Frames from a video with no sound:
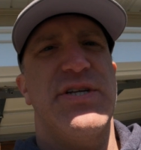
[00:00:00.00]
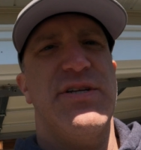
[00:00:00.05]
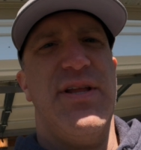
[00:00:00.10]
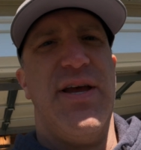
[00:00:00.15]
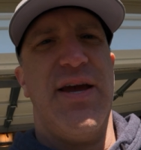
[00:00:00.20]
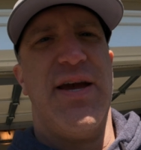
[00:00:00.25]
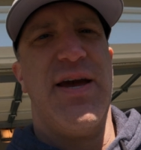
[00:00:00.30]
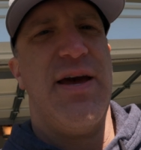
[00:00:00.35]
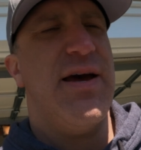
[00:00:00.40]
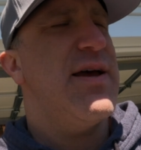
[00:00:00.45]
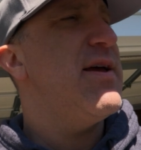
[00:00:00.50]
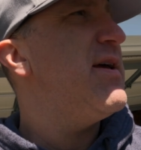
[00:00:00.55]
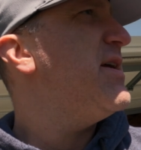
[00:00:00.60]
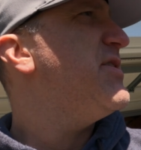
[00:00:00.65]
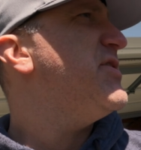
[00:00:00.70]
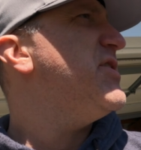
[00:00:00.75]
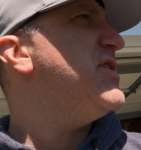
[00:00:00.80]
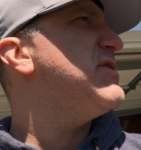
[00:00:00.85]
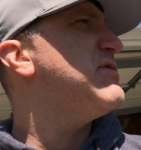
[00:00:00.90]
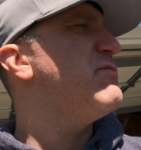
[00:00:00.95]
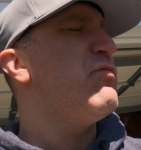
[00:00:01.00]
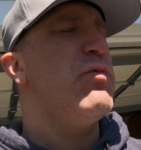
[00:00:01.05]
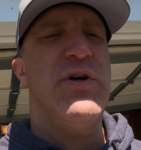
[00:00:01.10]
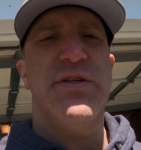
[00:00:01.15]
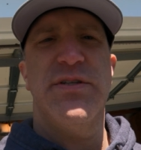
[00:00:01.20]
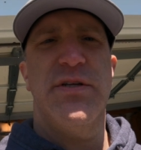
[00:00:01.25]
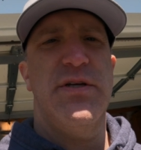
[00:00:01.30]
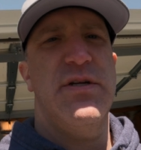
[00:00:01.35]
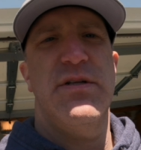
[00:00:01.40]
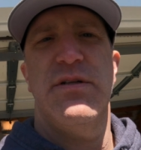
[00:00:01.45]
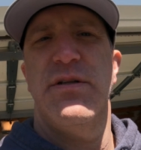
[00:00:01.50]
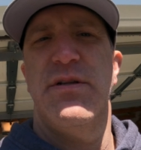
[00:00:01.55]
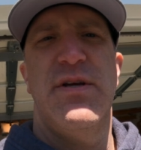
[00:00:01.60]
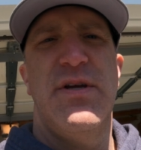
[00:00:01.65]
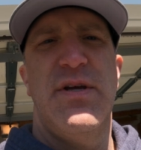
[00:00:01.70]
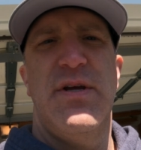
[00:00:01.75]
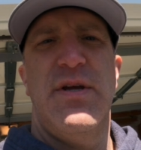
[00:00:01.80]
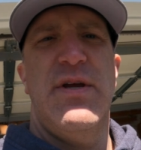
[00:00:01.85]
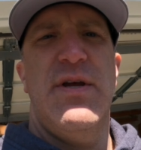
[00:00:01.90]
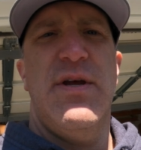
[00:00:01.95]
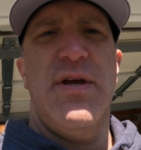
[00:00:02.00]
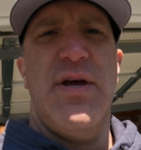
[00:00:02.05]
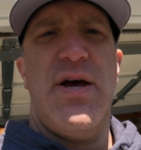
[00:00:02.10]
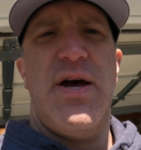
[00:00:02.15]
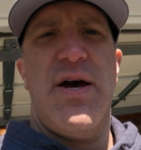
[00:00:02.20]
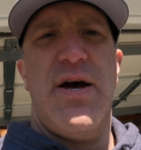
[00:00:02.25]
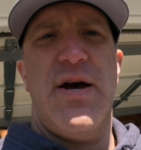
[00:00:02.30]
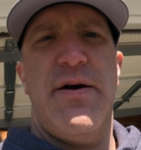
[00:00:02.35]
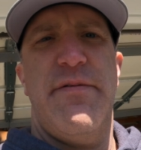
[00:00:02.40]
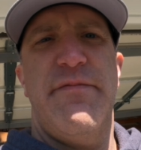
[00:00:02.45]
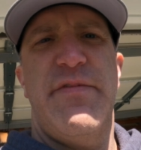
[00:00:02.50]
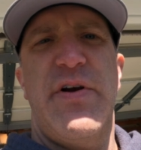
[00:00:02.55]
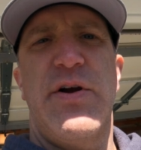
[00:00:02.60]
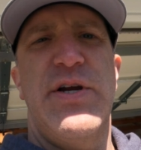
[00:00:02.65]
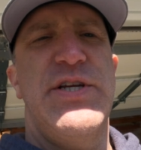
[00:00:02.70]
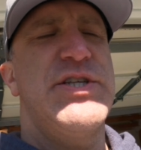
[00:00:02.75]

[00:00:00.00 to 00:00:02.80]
Like, it just wasn't very